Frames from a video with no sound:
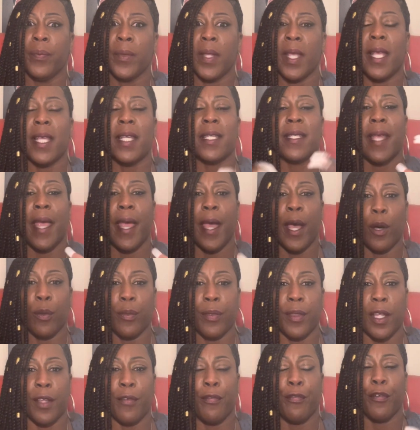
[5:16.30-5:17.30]
is
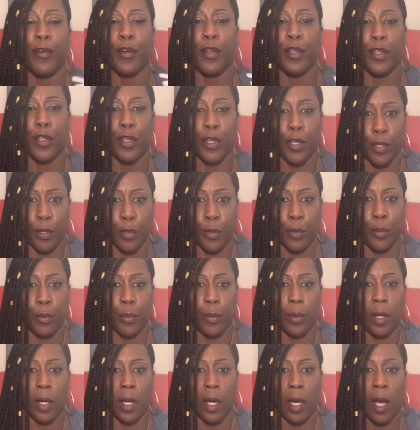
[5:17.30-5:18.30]
healthy for
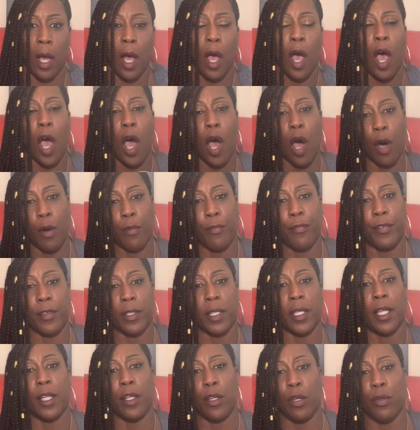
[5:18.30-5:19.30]
you.
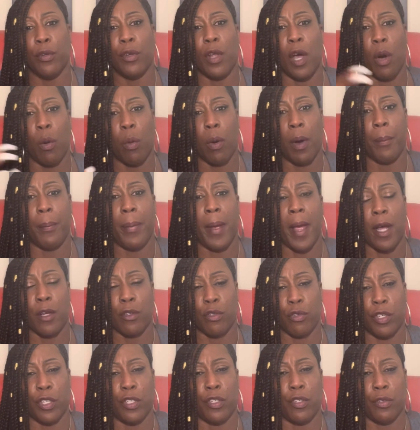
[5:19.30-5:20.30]
Hopefully, you know what
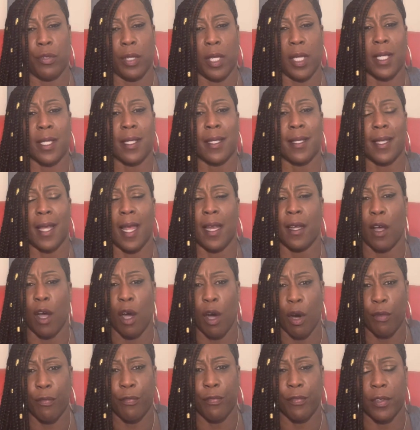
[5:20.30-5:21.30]
boundaries you need to set.
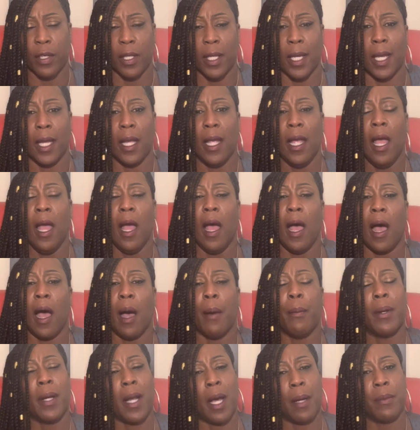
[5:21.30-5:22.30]
Hopefully,
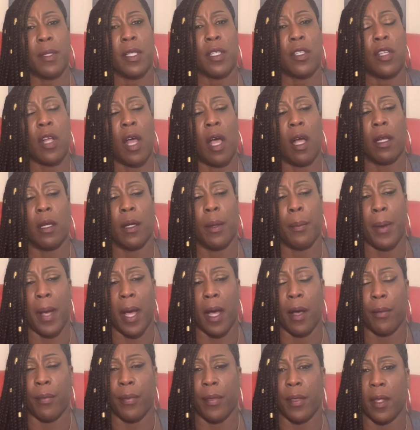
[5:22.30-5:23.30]
but I'm just talking
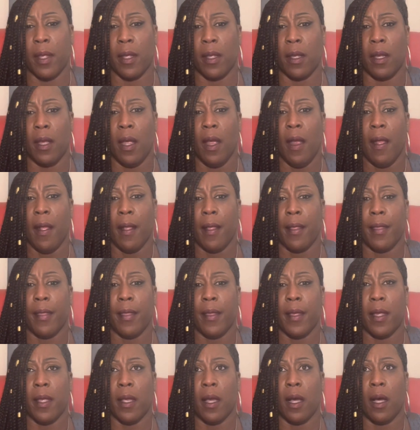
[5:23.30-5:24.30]
about
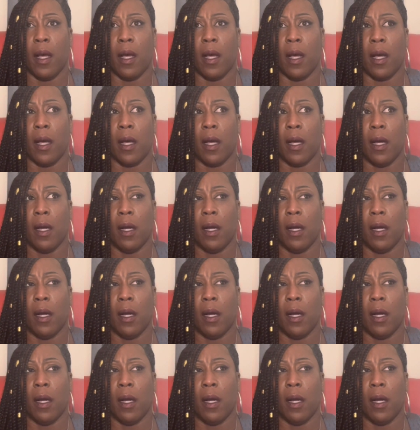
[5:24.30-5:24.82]
I